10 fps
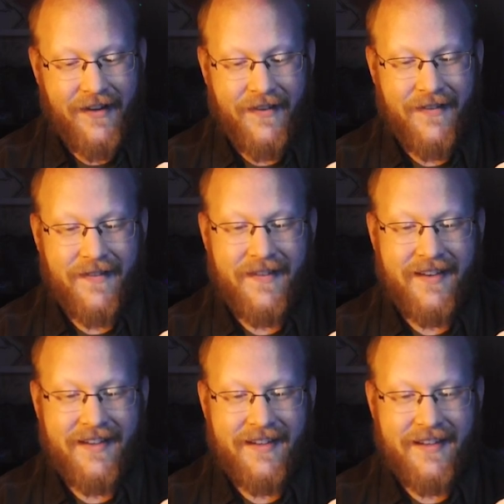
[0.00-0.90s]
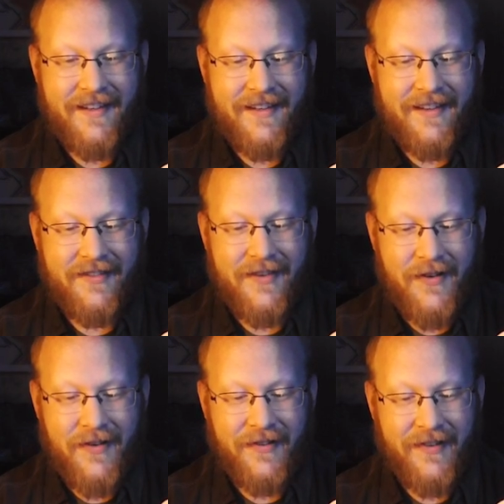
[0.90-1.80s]
So,
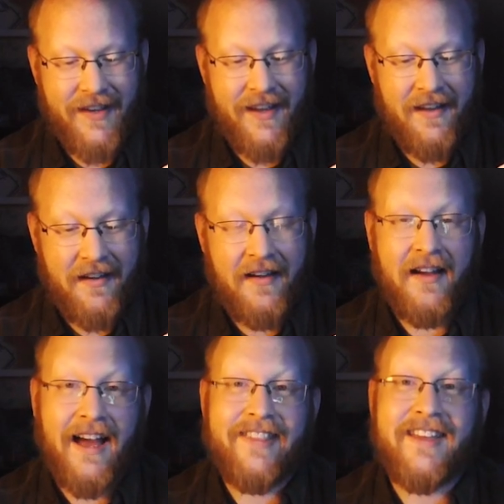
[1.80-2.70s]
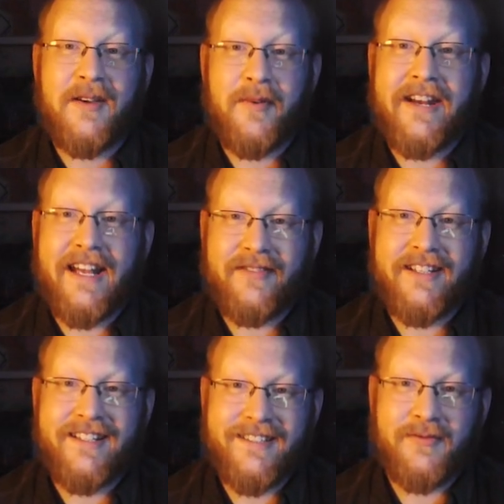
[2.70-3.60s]
if you... I think I'm going
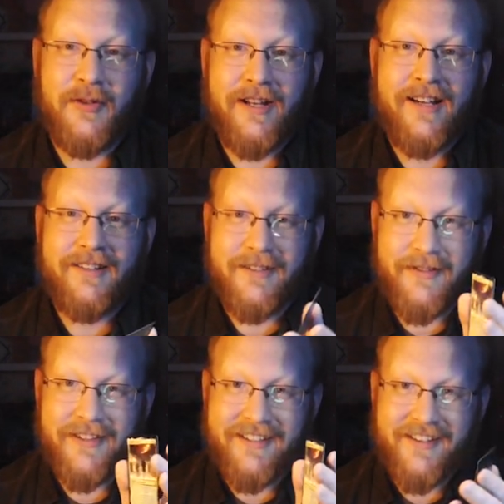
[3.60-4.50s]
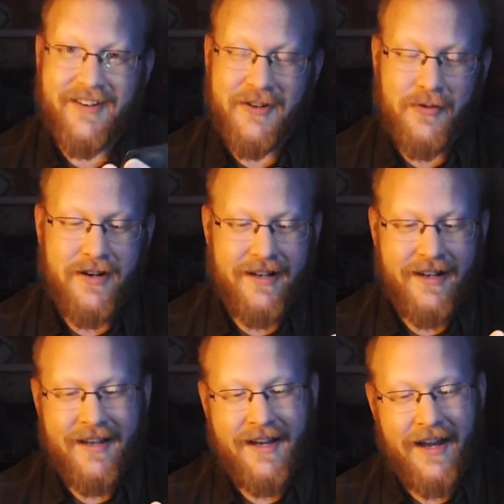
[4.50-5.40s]
to have to get some more Doctors for this card to
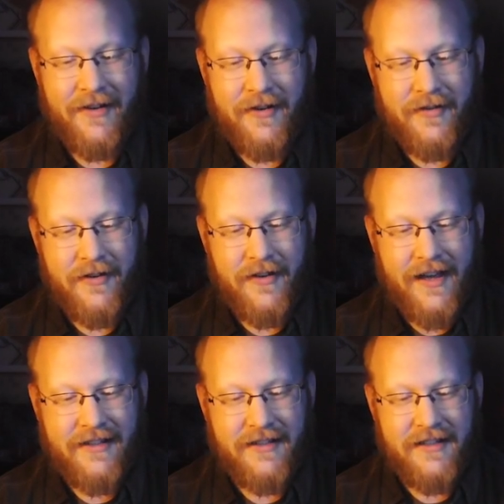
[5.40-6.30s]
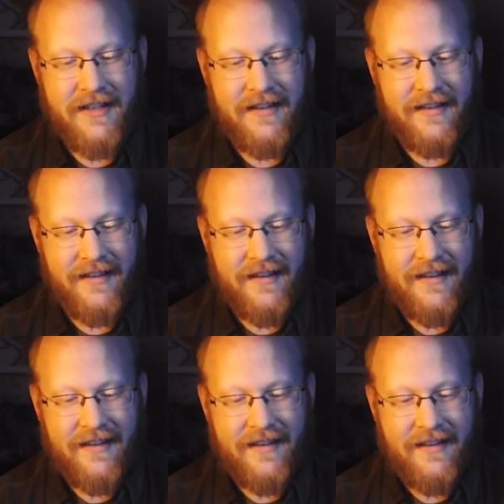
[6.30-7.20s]
work. I don't know if it'll actually...
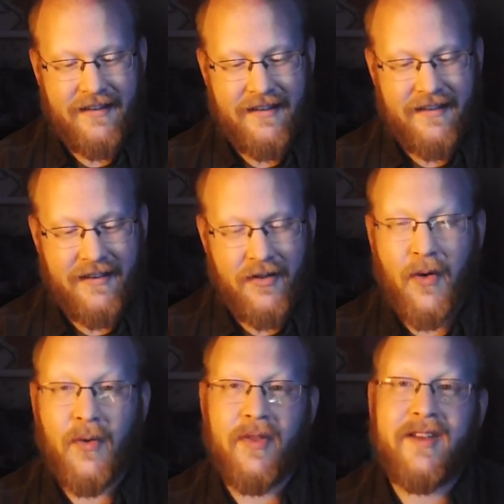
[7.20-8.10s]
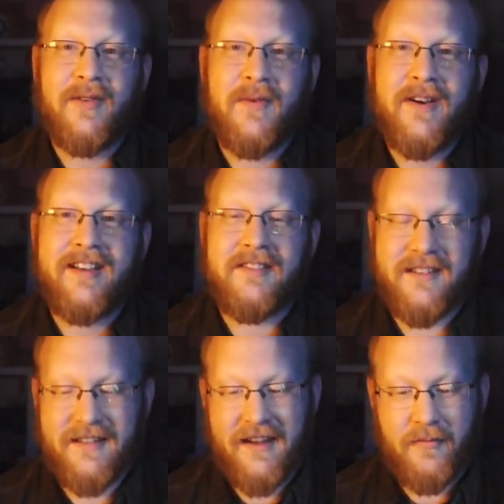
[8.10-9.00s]
if the whole thing will
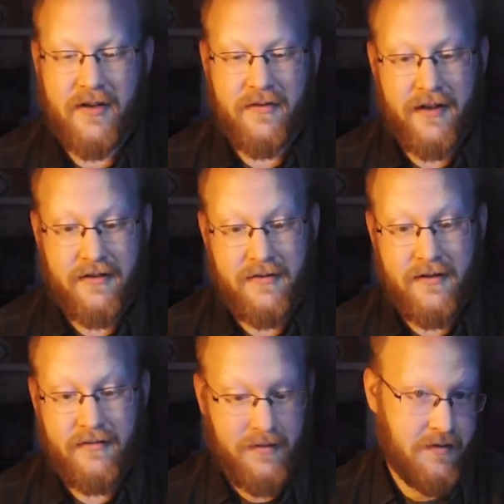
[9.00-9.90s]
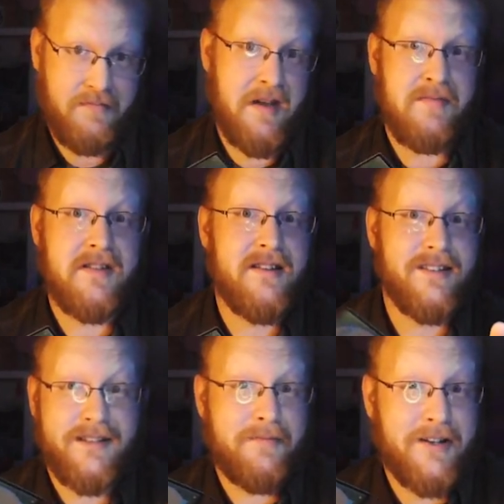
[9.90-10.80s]
work in this deck, but if I do it,
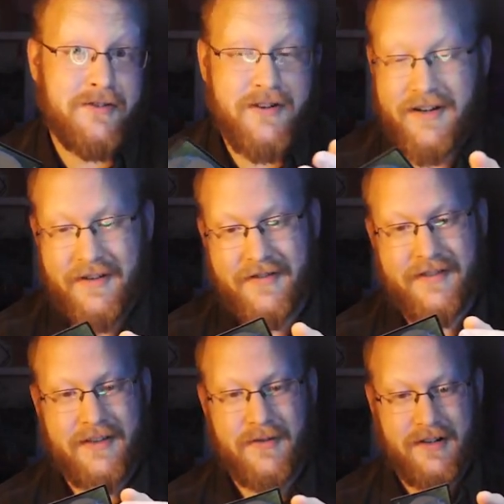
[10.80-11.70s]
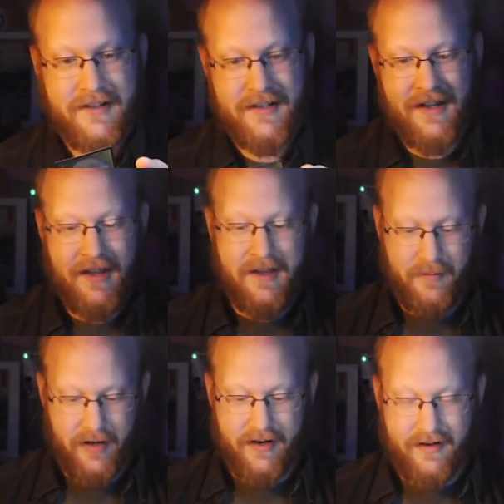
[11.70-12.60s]
maybe it does. I'm not sure how everything works,
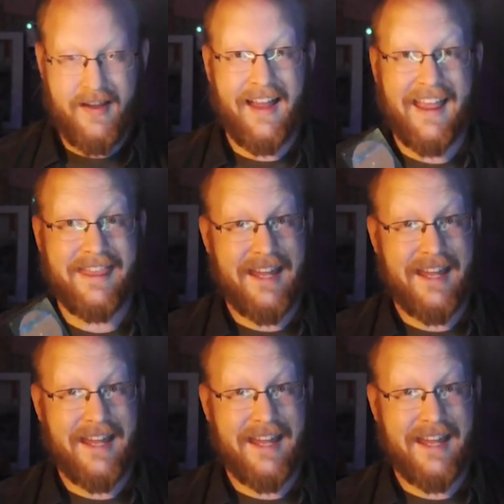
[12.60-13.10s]
but